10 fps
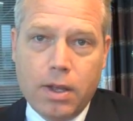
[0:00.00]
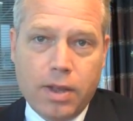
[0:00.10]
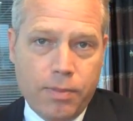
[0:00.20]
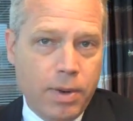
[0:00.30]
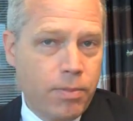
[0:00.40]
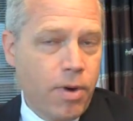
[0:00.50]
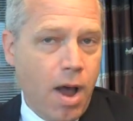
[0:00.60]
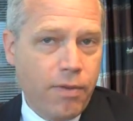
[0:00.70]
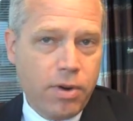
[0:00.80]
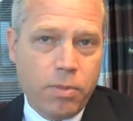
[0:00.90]
They've been
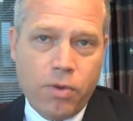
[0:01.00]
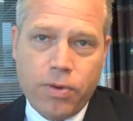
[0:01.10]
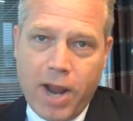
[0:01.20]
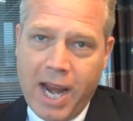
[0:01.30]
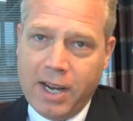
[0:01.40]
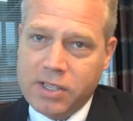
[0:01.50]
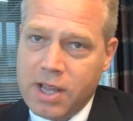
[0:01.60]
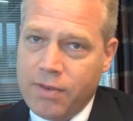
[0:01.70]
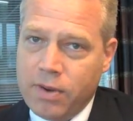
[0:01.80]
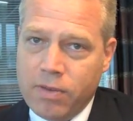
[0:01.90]
profitable for
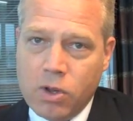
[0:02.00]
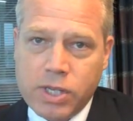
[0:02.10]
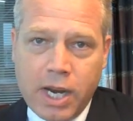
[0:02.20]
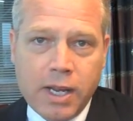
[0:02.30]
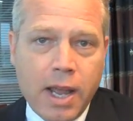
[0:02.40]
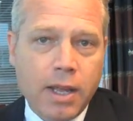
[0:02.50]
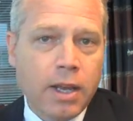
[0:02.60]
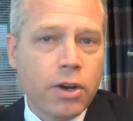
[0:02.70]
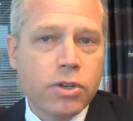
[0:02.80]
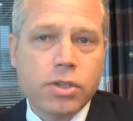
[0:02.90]
87 of those 88
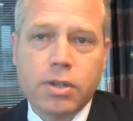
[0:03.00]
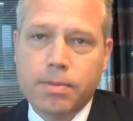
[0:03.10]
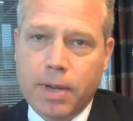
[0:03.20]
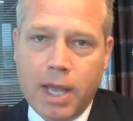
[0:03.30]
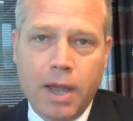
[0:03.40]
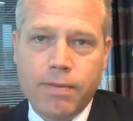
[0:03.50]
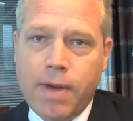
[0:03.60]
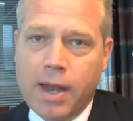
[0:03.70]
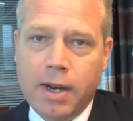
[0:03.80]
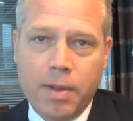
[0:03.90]
years, but can't
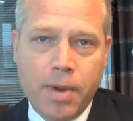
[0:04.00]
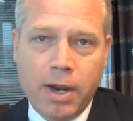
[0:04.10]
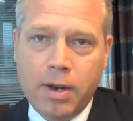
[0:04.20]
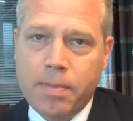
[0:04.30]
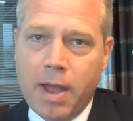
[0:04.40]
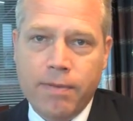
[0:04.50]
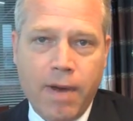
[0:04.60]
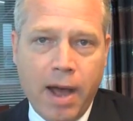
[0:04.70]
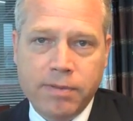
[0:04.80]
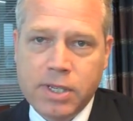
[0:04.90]
find anybody to pay
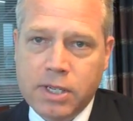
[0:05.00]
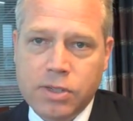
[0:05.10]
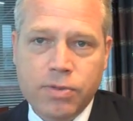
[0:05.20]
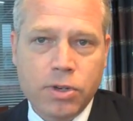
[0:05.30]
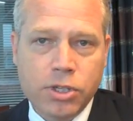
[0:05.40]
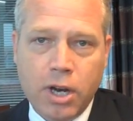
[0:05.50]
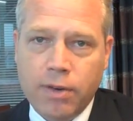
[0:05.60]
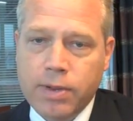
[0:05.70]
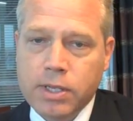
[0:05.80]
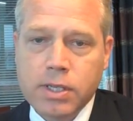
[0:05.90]
5 cents for a share
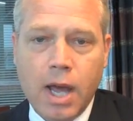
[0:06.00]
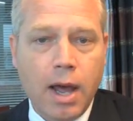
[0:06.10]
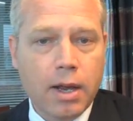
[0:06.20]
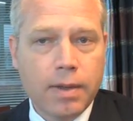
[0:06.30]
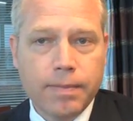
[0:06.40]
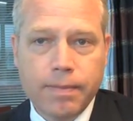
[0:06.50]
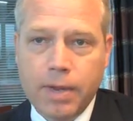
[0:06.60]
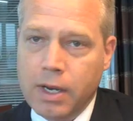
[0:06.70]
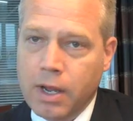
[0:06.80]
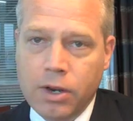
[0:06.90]
of his stock.
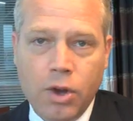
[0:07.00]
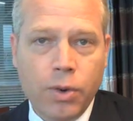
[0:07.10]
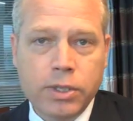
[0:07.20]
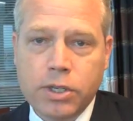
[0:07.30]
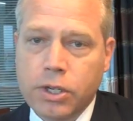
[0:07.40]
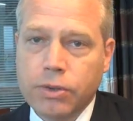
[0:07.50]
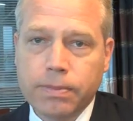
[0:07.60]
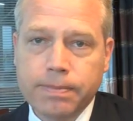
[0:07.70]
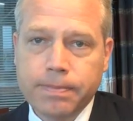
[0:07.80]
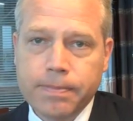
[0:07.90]
He doesn't know what to do.
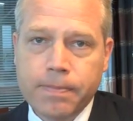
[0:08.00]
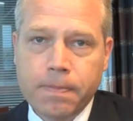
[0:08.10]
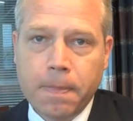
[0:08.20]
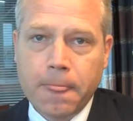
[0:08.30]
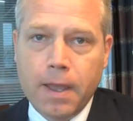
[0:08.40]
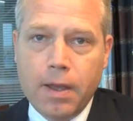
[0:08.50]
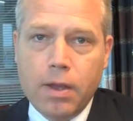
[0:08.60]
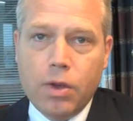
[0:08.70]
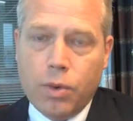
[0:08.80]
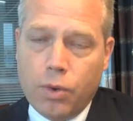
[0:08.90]

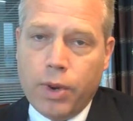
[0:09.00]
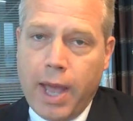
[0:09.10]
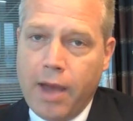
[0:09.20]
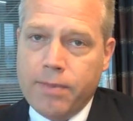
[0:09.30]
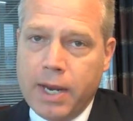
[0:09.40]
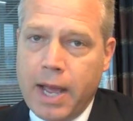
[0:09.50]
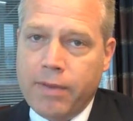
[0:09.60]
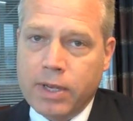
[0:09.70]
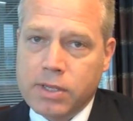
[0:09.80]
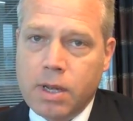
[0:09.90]
We have been
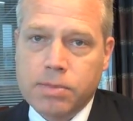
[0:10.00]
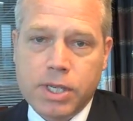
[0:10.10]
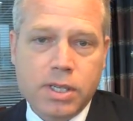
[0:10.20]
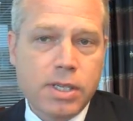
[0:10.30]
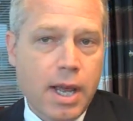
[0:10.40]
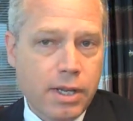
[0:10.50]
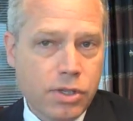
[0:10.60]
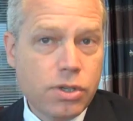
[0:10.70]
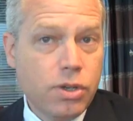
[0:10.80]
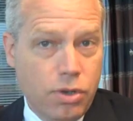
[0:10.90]
having some
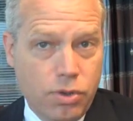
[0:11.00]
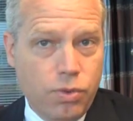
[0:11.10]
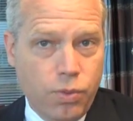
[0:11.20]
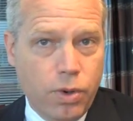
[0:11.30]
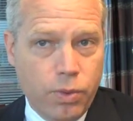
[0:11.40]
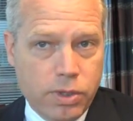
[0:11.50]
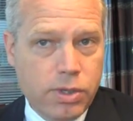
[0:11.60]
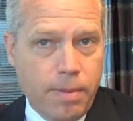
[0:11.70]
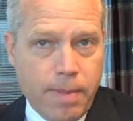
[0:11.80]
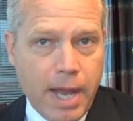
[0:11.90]
success with
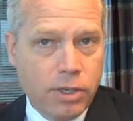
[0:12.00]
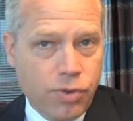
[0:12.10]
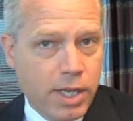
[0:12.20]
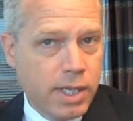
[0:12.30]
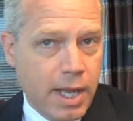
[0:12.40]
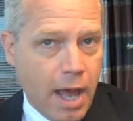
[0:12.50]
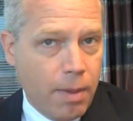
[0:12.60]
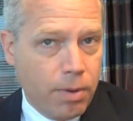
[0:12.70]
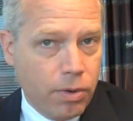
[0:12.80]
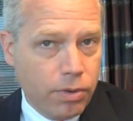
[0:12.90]
some banks raising
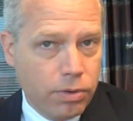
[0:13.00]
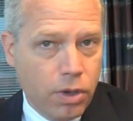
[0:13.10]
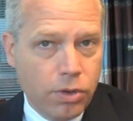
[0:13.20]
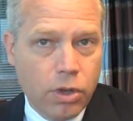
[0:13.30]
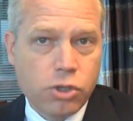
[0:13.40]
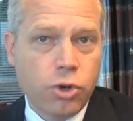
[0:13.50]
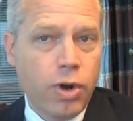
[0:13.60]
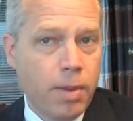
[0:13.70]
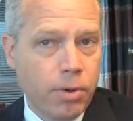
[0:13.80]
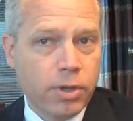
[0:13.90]
capital, those who are
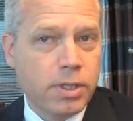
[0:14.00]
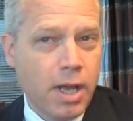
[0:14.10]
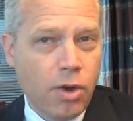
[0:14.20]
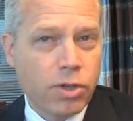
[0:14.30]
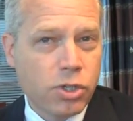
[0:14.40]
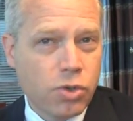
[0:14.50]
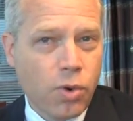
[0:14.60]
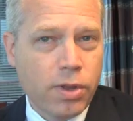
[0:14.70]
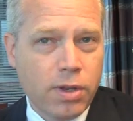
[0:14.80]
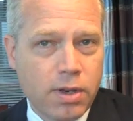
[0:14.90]
able to tell a
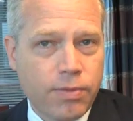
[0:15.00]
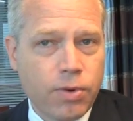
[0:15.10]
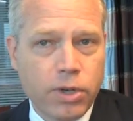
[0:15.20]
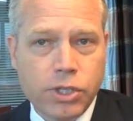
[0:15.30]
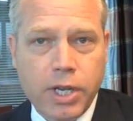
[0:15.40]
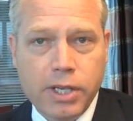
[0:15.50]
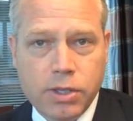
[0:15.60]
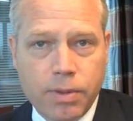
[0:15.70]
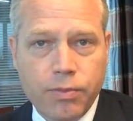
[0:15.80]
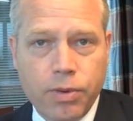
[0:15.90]
story that differentiates
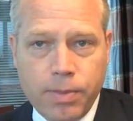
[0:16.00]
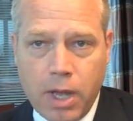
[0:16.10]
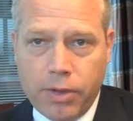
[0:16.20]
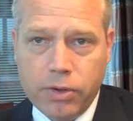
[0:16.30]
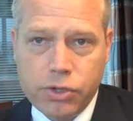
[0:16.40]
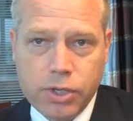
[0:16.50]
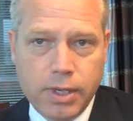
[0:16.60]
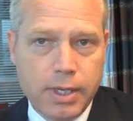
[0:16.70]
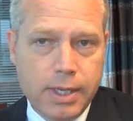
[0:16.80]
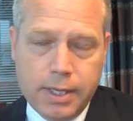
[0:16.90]
them from the others.
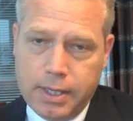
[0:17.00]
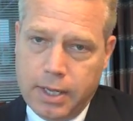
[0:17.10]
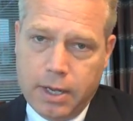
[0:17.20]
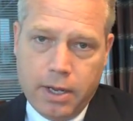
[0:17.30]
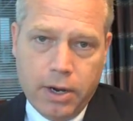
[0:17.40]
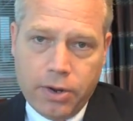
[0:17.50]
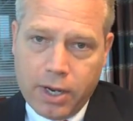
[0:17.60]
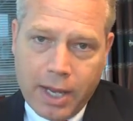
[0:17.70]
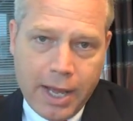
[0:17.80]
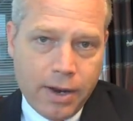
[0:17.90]
Here in
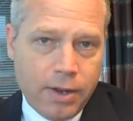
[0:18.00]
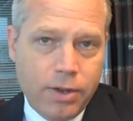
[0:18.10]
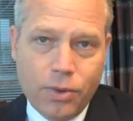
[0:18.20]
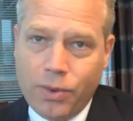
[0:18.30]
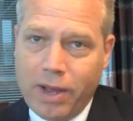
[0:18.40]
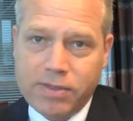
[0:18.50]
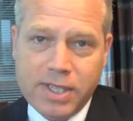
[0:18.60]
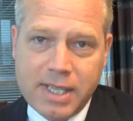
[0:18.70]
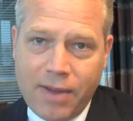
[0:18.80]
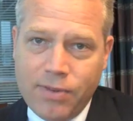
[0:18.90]
Atlanta, we have
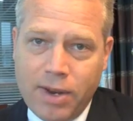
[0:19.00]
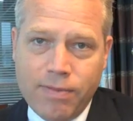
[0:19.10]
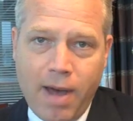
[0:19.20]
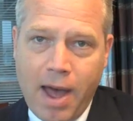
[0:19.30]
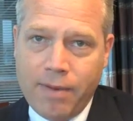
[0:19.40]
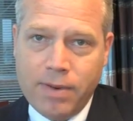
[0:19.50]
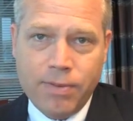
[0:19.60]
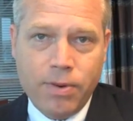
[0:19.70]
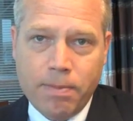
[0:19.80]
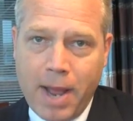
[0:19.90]
75
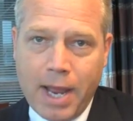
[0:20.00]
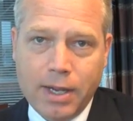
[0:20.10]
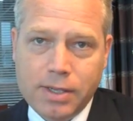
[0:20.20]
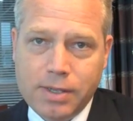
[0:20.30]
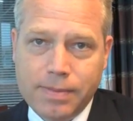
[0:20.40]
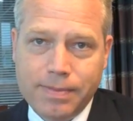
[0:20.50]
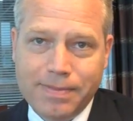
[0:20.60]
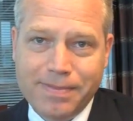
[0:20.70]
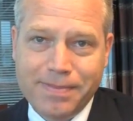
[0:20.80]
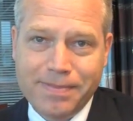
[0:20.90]
different banks
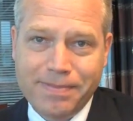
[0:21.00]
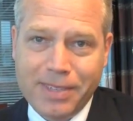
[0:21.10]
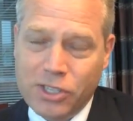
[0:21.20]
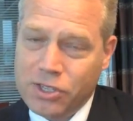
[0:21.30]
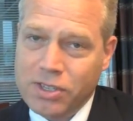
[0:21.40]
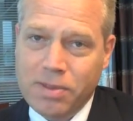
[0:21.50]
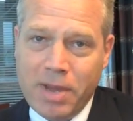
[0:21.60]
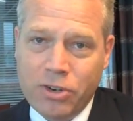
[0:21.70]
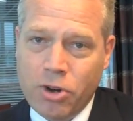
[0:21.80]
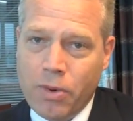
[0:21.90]
just in the
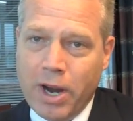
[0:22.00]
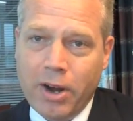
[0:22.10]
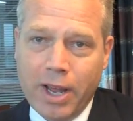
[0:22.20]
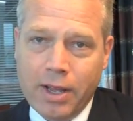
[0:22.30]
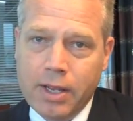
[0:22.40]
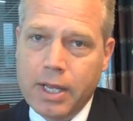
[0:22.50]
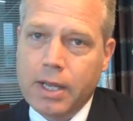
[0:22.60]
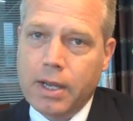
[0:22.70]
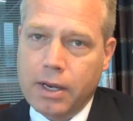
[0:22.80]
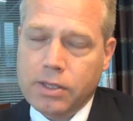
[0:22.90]
metro area,
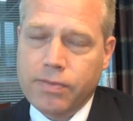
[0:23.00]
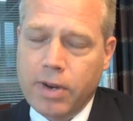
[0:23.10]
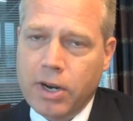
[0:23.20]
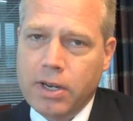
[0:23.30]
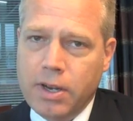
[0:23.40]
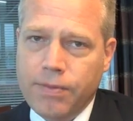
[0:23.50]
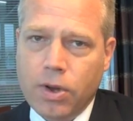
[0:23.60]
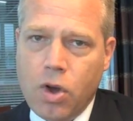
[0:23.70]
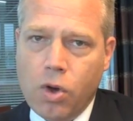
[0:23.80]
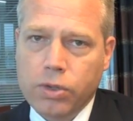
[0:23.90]
and it's very
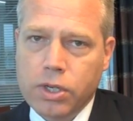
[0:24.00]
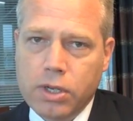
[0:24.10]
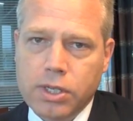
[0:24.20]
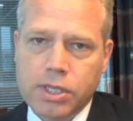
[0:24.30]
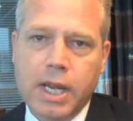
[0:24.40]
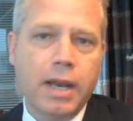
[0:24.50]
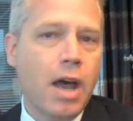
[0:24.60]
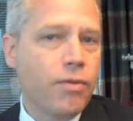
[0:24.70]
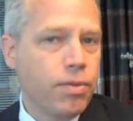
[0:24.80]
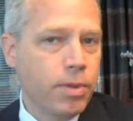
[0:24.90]
difficult to stand
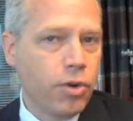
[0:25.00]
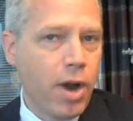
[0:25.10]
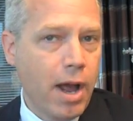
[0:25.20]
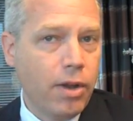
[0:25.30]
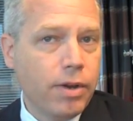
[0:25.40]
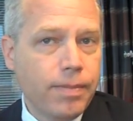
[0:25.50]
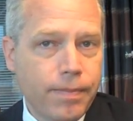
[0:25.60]
out from the crowd.